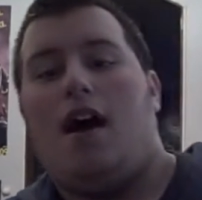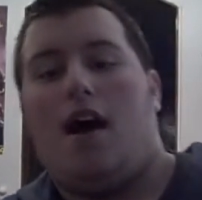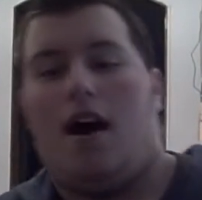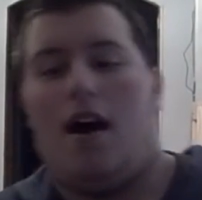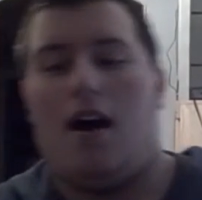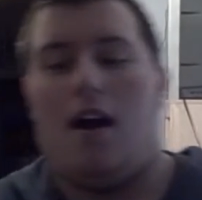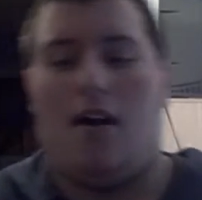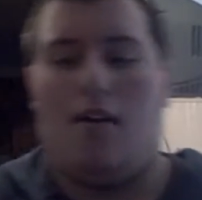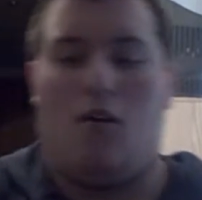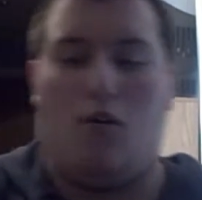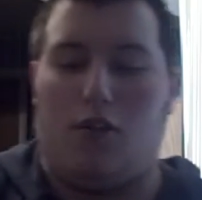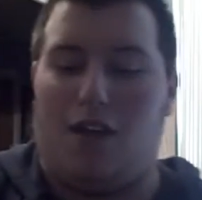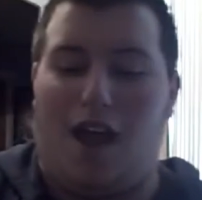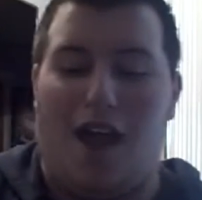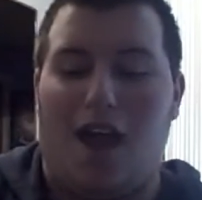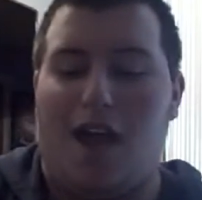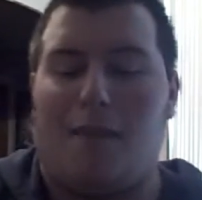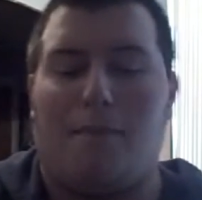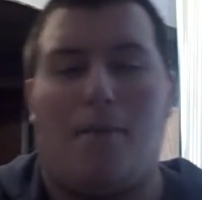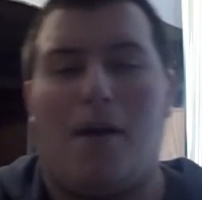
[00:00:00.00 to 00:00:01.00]
on an
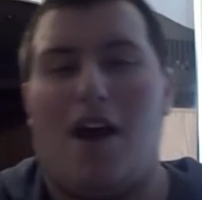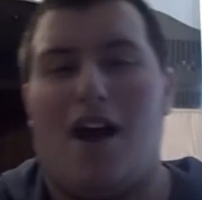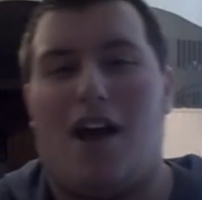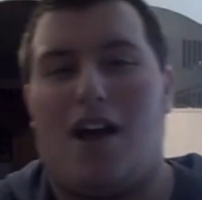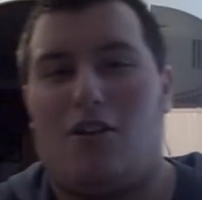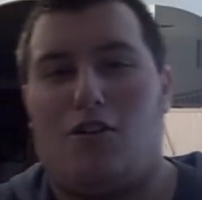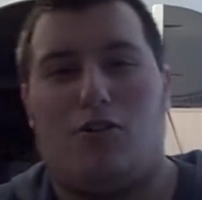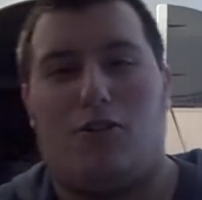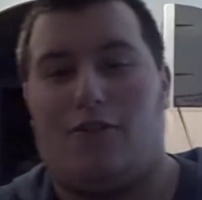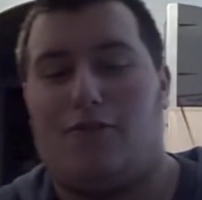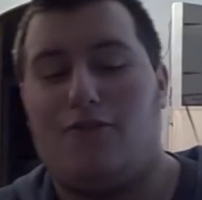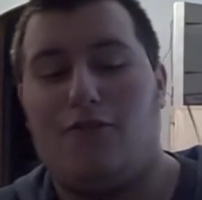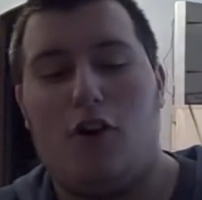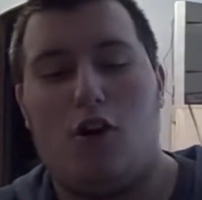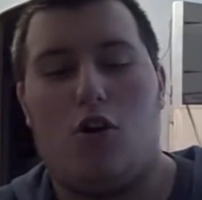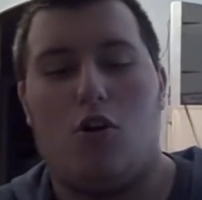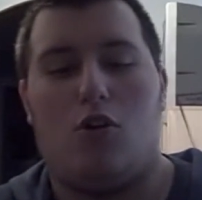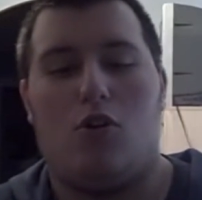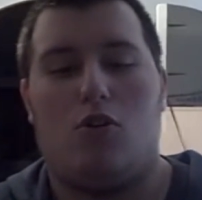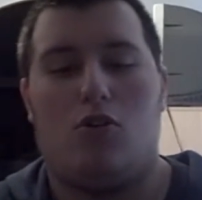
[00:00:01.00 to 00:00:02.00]
iPod, on your
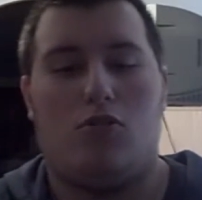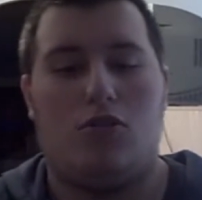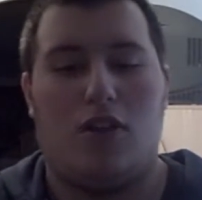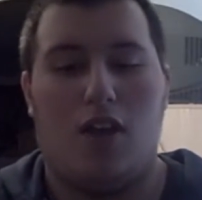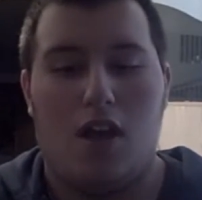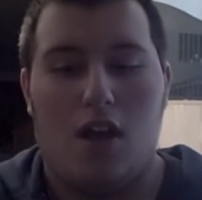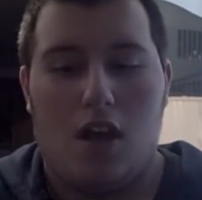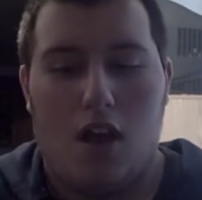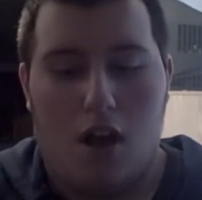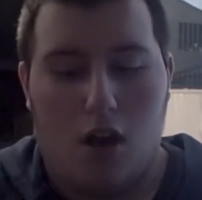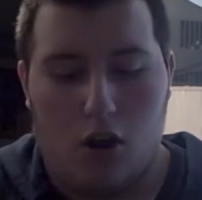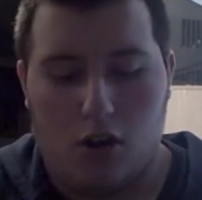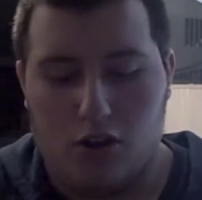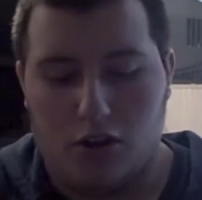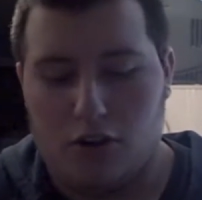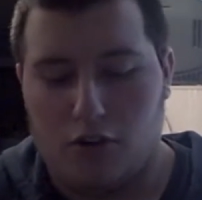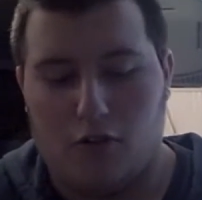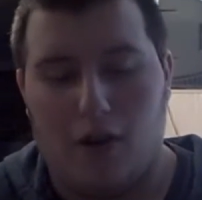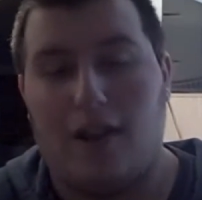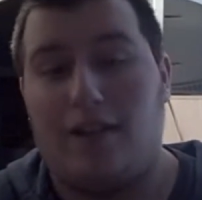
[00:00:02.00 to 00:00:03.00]
phone, on
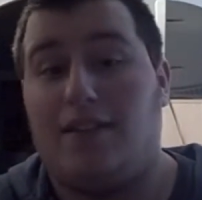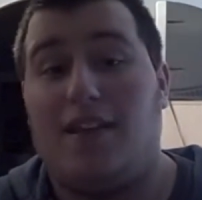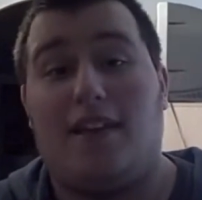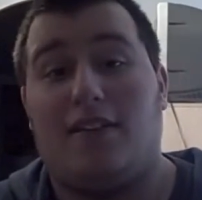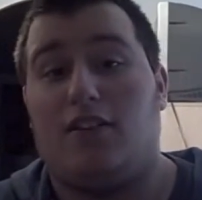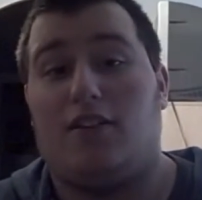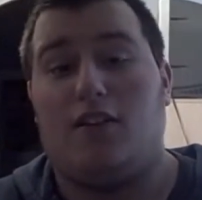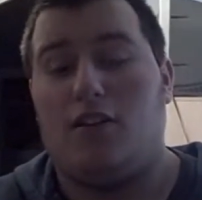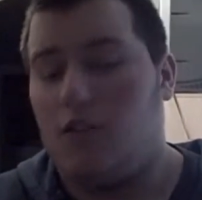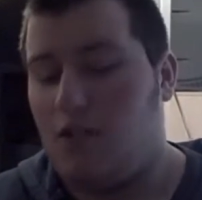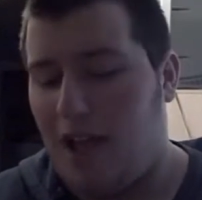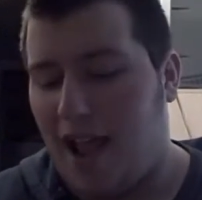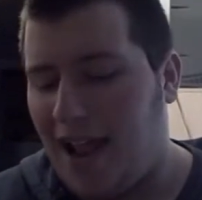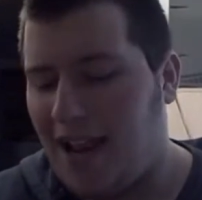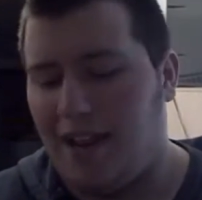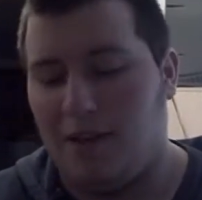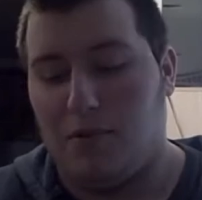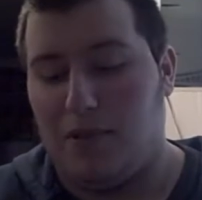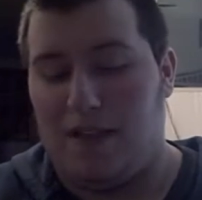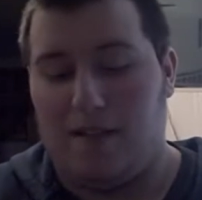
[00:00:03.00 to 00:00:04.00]
your right testicle,
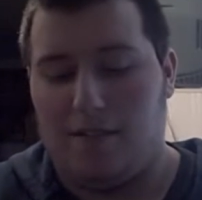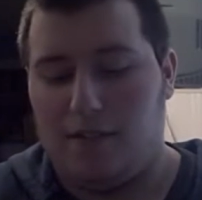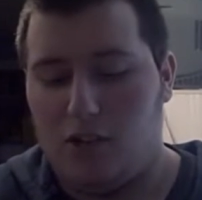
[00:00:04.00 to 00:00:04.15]
anything.